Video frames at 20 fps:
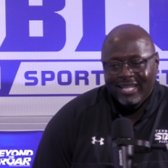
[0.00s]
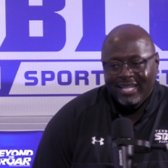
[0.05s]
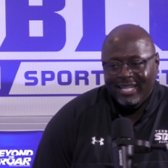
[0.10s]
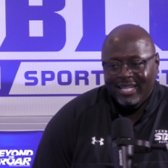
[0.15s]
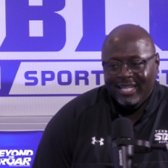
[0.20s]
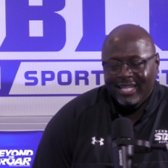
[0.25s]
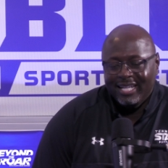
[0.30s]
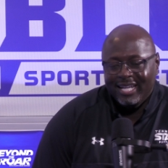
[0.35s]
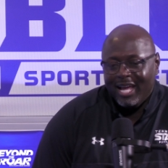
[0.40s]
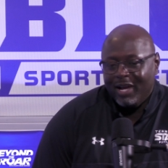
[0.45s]

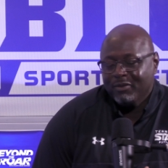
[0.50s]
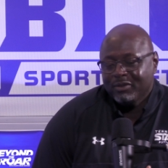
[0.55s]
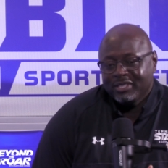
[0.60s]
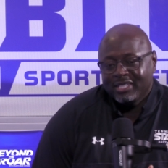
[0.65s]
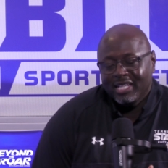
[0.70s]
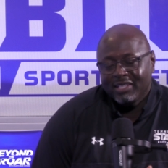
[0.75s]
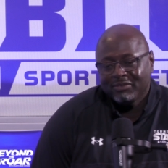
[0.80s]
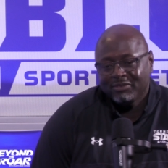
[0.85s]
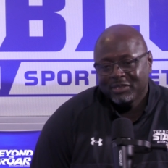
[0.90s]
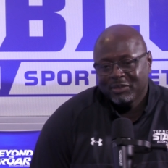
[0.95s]
and I would
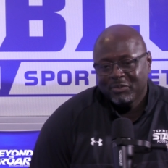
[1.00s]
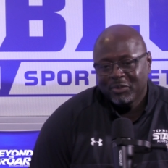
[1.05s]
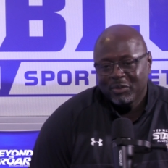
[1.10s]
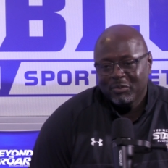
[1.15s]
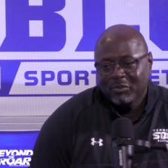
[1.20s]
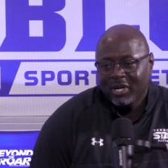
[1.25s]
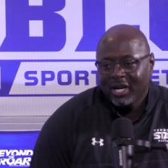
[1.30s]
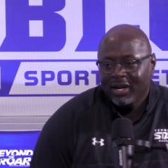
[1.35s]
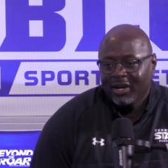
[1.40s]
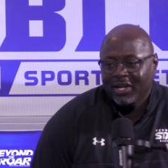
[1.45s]
definitely put
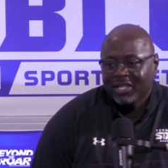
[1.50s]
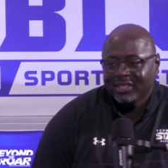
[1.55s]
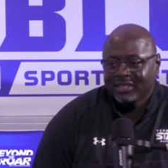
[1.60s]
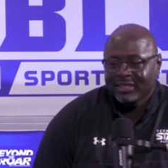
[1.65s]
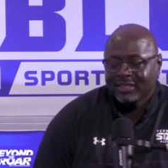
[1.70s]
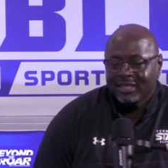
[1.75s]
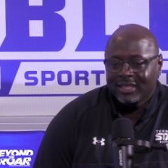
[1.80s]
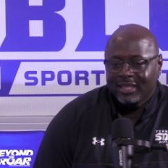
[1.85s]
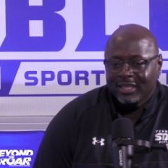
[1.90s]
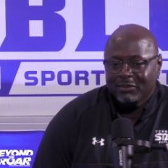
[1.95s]
my heart
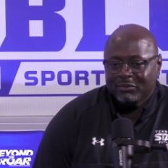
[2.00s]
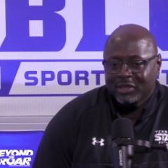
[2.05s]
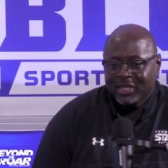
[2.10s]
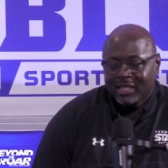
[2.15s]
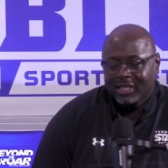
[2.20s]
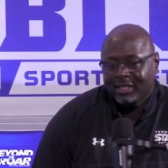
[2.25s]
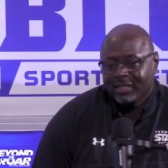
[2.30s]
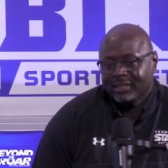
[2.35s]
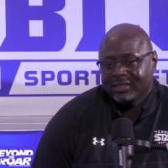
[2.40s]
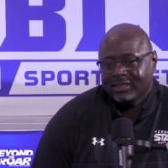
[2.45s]
in there
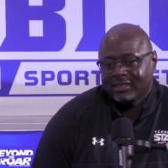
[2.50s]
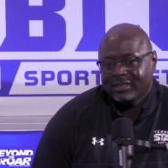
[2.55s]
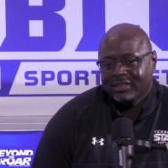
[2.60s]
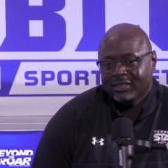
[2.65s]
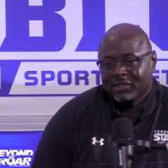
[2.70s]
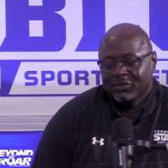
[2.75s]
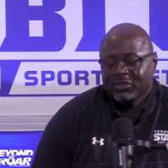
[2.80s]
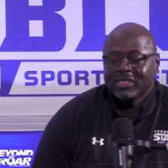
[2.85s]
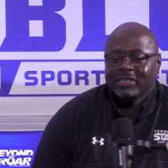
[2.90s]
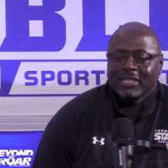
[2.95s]
because
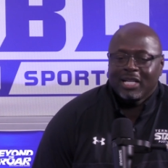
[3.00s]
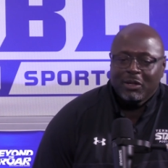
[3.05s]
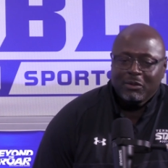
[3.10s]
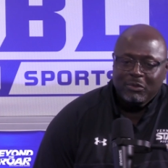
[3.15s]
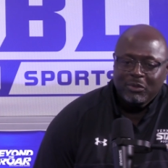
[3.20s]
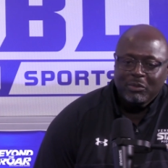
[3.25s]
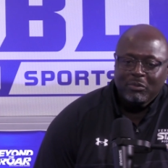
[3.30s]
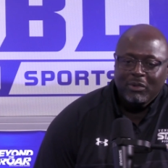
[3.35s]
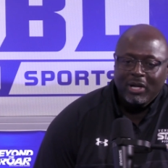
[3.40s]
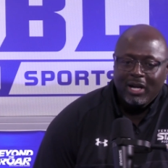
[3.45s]
the reason I would
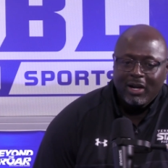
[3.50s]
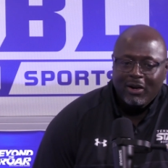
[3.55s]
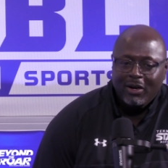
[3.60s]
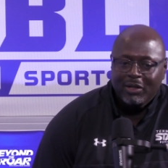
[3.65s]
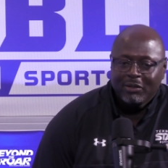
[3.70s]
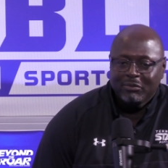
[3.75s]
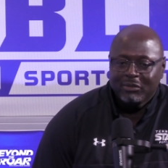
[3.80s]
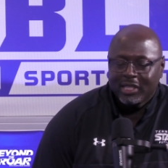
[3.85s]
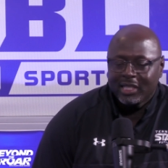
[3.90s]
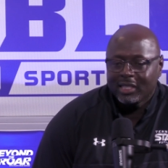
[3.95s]
put my
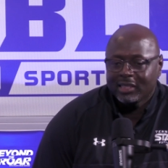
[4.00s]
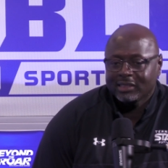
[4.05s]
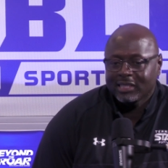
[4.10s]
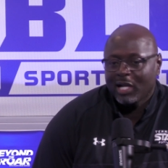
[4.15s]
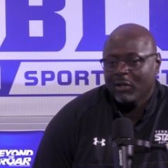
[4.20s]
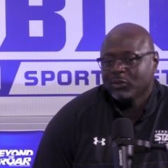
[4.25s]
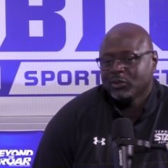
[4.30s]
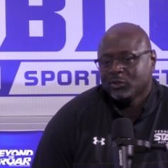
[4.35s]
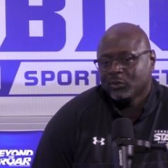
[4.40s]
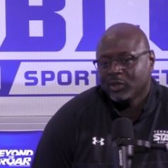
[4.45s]
heart because
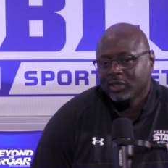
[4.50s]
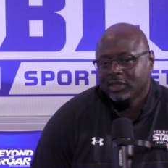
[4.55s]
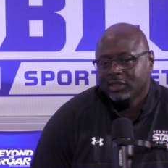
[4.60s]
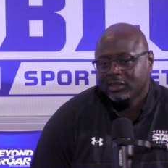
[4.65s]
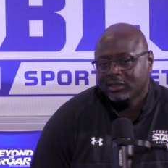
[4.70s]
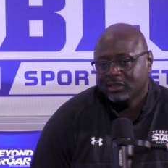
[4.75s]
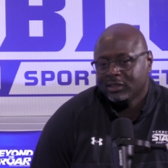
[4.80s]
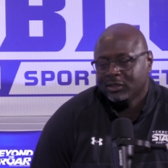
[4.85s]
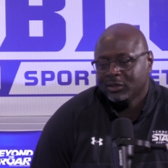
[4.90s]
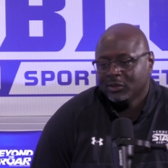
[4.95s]
I was willing
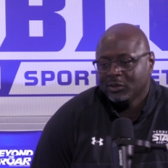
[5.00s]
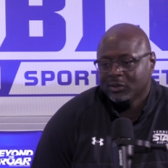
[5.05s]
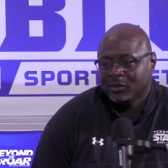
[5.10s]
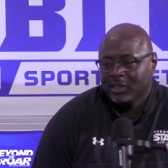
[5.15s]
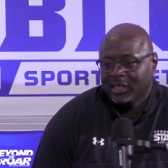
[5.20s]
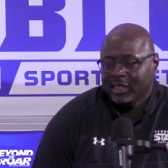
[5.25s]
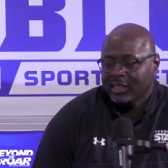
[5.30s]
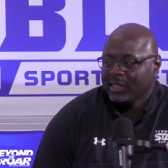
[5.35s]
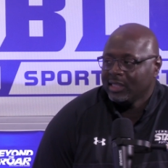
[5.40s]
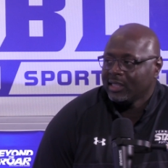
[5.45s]
to do
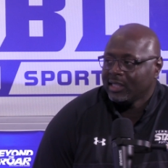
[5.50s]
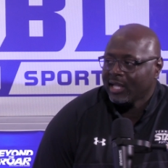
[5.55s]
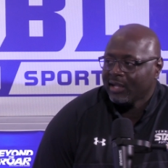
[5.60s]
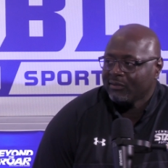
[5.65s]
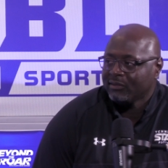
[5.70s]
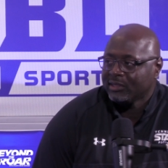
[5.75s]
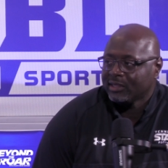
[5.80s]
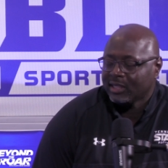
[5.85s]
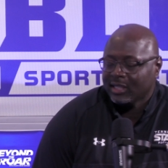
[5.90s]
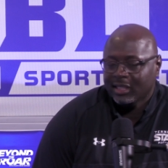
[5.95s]
any and
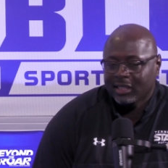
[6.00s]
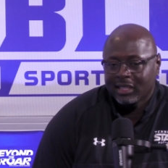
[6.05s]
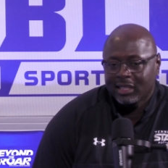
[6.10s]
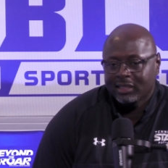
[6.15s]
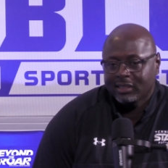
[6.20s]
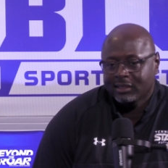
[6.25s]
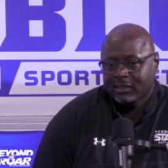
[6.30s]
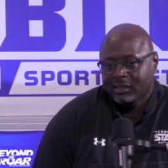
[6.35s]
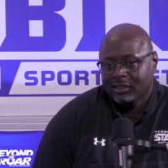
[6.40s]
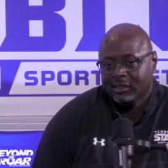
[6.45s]
everything that
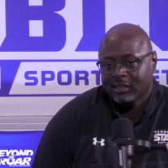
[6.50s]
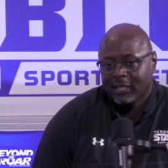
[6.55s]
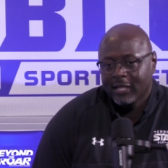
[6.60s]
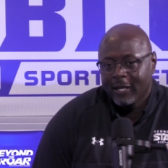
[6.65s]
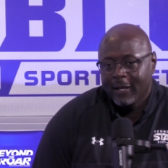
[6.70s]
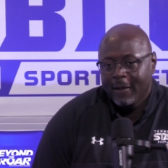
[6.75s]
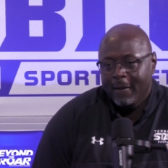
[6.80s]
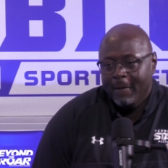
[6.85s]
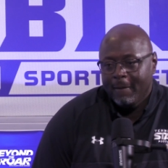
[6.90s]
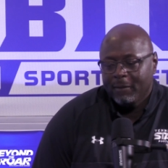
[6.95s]
it took,
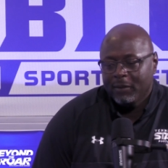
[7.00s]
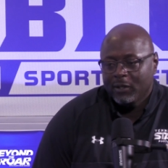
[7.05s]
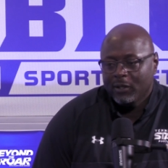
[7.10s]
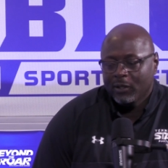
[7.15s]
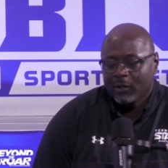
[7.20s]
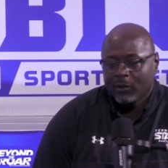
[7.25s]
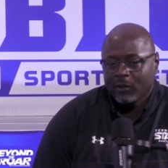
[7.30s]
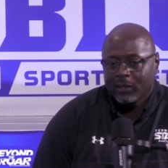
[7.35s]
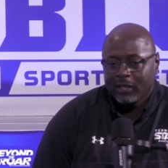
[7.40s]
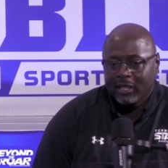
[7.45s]
you
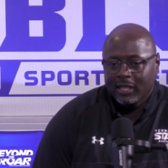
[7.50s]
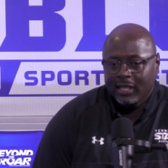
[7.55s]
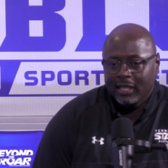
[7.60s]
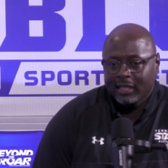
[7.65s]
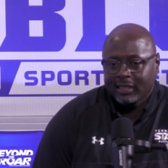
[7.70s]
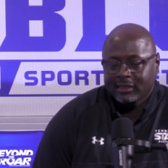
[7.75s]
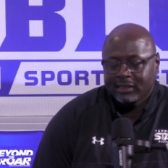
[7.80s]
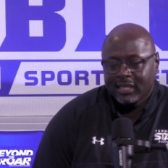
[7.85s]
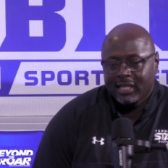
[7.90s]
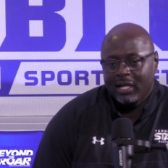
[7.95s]
know. And
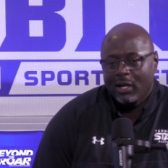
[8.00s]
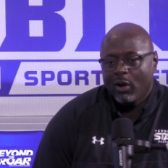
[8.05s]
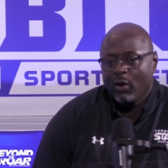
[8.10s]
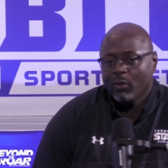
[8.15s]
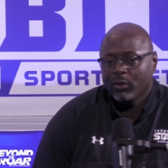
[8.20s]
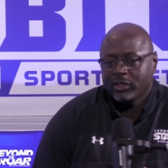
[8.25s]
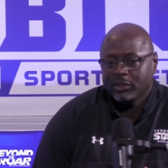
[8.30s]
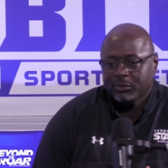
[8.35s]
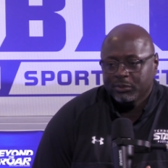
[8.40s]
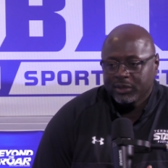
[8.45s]
like I said, I
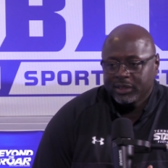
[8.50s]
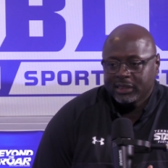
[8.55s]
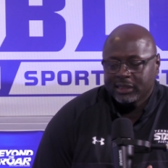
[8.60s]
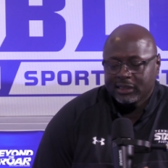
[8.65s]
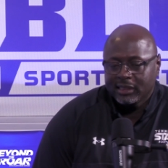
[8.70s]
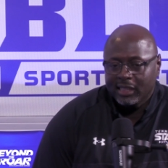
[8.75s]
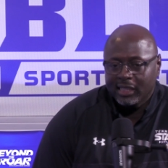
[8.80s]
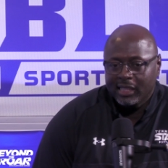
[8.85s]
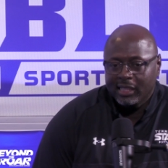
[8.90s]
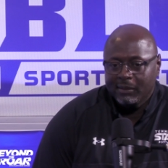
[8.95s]
always preach
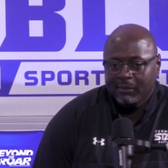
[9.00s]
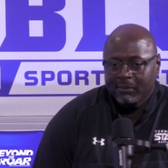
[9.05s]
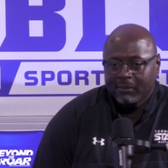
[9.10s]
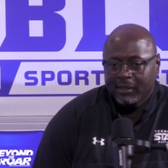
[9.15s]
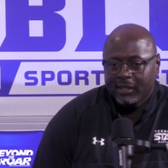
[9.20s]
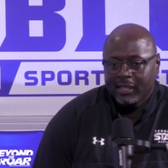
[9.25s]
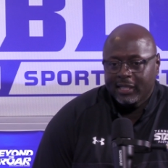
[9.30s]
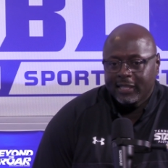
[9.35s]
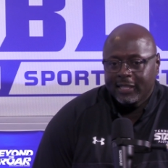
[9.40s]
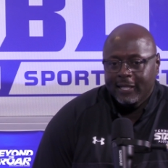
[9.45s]
team,
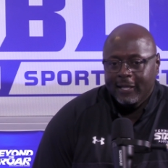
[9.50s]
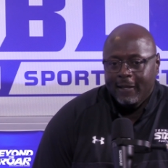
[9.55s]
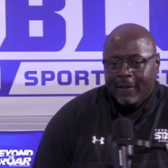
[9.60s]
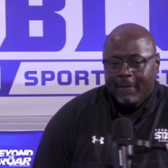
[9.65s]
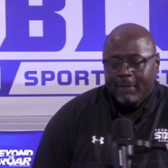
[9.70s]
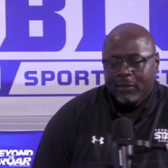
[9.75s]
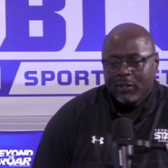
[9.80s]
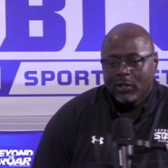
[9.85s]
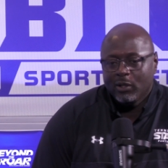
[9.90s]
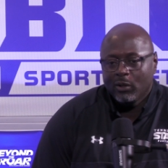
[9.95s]
but
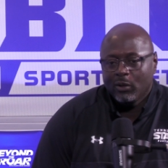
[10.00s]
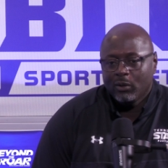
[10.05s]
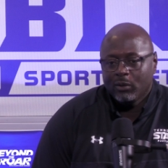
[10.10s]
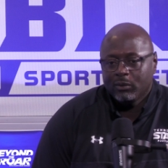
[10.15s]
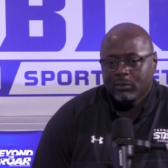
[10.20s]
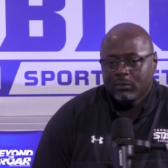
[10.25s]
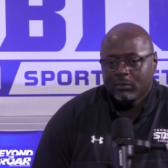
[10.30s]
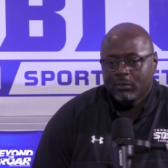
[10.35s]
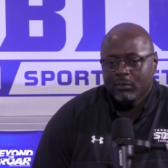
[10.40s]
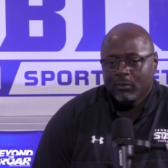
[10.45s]
you
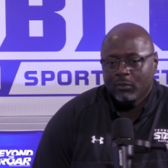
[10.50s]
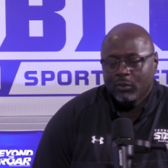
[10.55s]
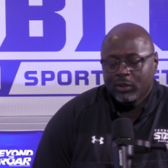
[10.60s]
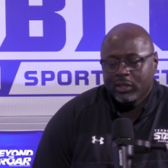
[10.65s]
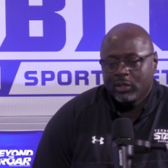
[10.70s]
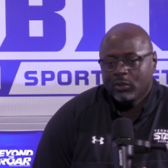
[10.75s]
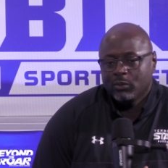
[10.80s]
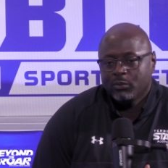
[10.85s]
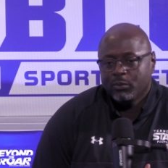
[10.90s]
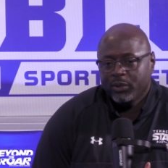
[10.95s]
know
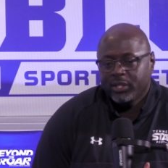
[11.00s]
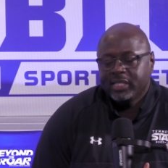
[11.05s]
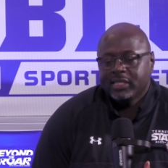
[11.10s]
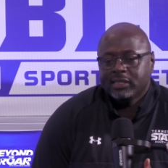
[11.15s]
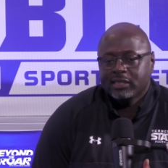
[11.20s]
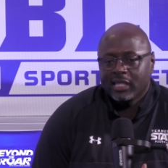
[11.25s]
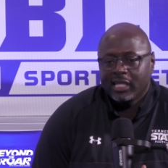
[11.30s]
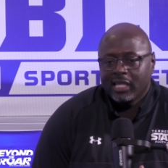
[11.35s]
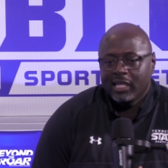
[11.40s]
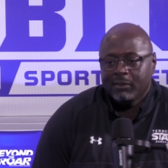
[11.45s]
when you
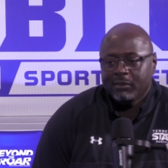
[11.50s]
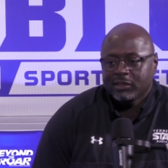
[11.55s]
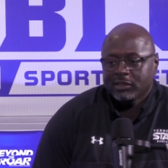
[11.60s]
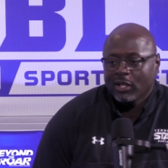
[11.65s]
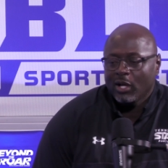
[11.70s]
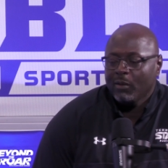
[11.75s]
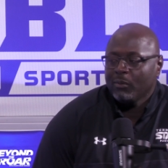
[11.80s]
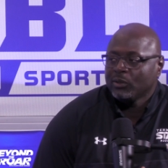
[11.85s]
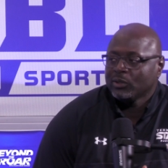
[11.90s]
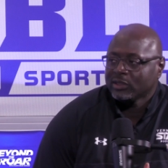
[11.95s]
preach team, it's
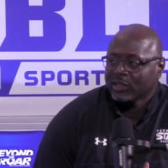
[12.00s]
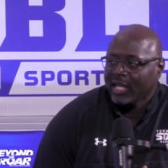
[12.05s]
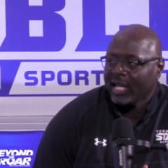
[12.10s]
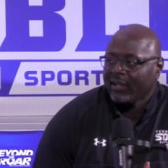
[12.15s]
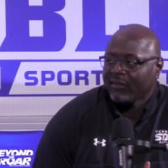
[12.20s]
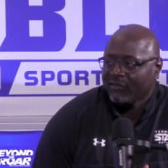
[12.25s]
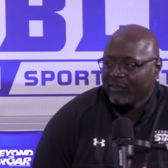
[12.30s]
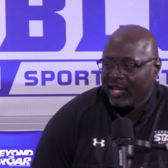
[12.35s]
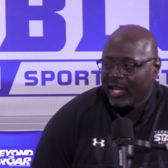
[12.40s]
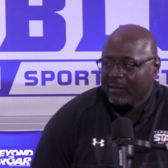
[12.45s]
almost
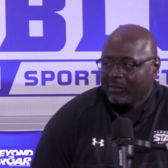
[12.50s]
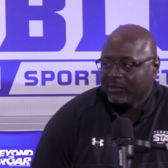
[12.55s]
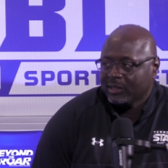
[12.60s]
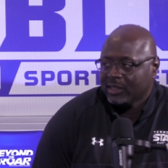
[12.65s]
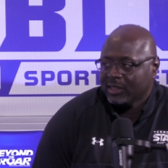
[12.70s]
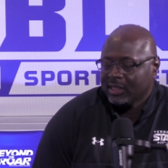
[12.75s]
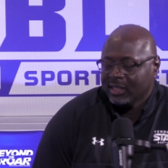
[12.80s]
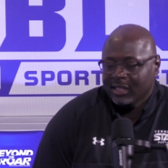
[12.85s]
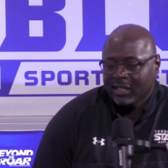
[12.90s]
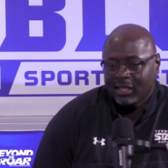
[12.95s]
like
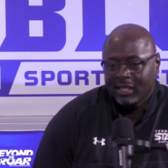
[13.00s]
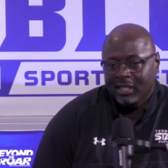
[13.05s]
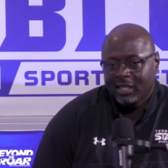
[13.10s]
family, mm.